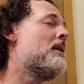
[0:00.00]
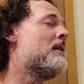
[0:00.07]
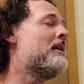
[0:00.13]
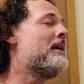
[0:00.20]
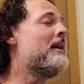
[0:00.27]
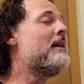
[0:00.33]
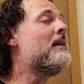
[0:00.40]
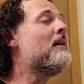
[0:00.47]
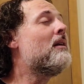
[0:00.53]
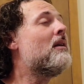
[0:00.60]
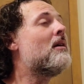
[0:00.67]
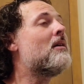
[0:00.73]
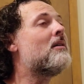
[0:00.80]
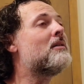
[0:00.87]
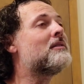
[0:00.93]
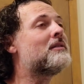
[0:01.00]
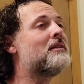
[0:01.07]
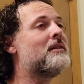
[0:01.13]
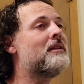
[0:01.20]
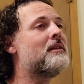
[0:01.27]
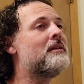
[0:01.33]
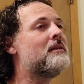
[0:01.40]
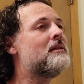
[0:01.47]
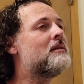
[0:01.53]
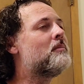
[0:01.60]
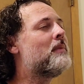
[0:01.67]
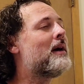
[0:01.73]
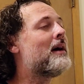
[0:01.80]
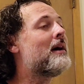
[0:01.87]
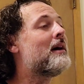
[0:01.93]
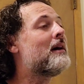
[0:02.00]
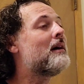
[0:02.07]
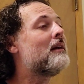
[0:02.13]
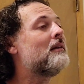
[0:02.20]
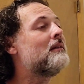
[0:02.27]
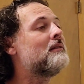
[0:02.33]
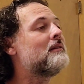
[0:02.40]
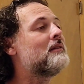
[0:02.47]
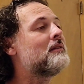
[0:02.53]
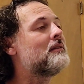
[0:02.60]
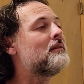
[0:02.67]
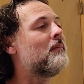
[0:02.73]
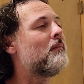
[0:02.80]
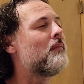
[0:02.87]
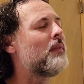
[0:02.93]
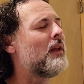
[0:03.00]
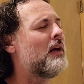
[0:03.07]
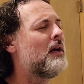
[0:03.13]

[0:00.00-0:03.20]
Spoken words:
but he lost his balance,